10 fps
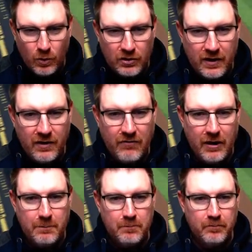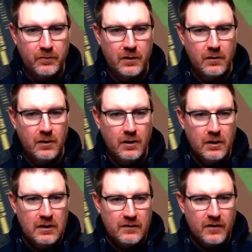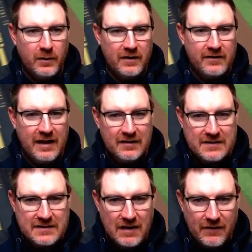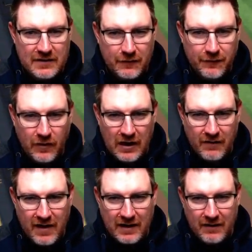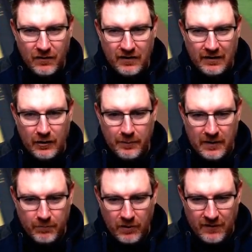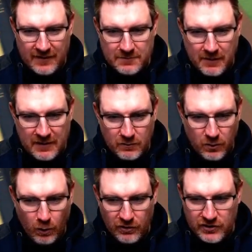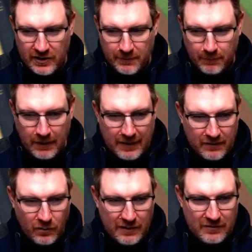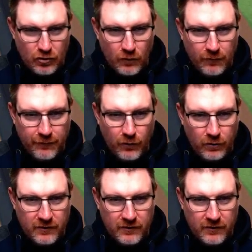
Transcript: walked in a run. So it is now 7 to 5. That gives us a little bit of breathing space with Watson at the plate, who is 2 for 4